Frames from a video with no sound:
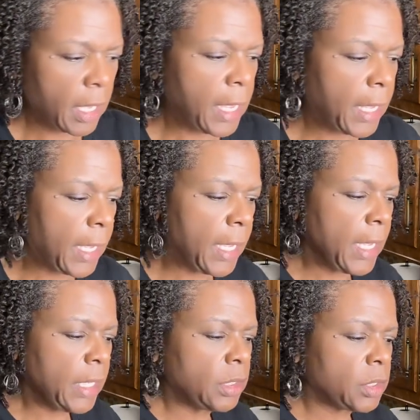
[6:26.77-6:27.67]

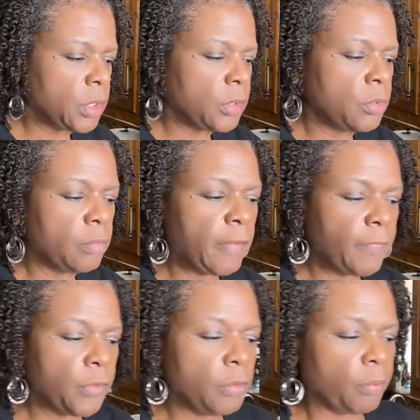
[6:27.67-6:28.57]
add it to my
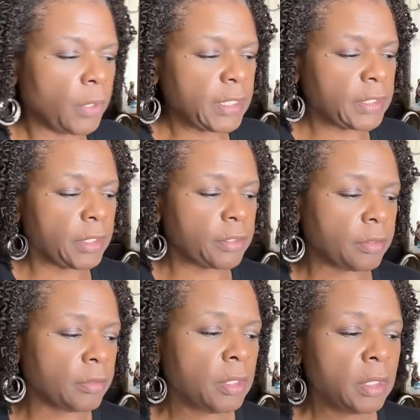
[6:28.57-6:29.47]
food
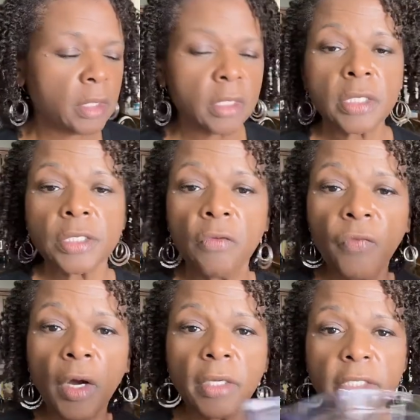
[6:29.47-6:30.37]
processor. So
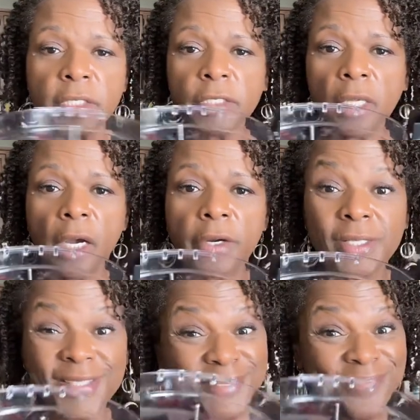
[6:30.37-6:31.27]
far, this isn't
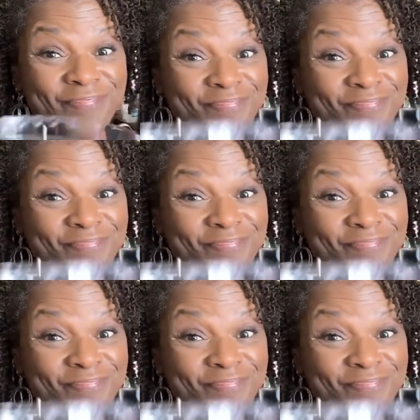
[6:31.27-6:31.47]
hard, is it?